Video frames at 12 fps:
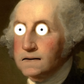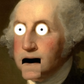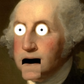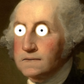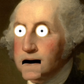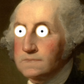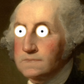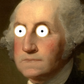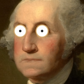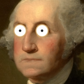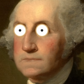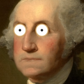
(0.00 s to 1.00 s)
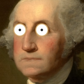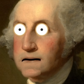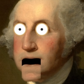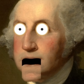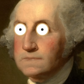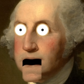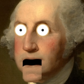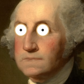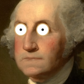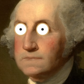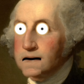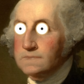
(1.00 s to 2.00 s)
taxed,
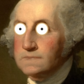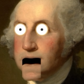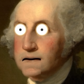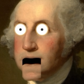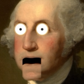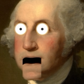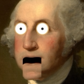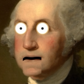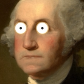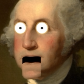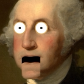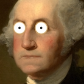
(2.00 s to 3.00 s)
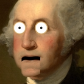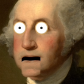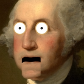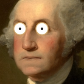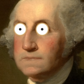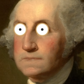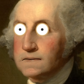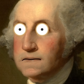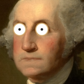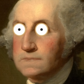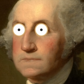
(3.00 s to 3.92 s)
three-fifths of all other persons.